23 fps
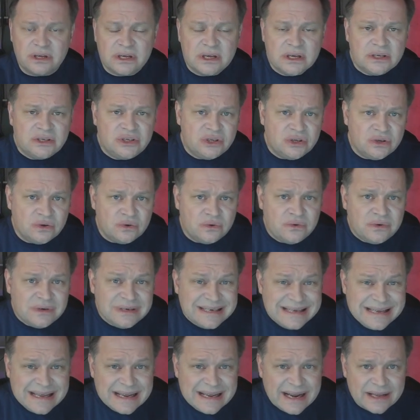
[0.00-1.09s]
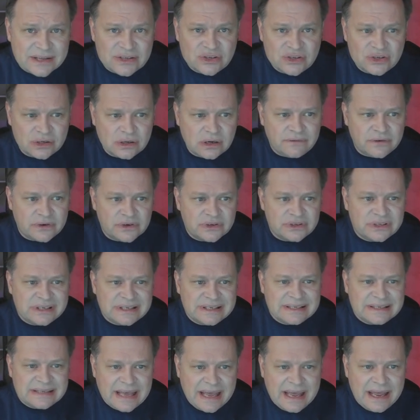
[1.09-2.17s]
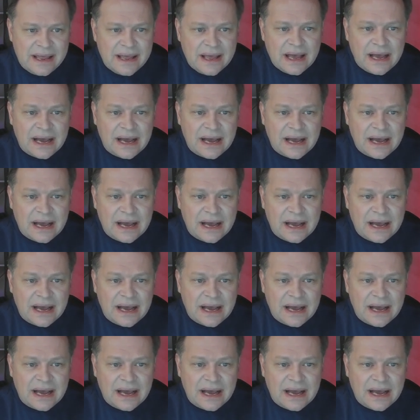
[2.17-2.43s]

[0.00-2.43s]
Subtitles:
to DNS servers to say,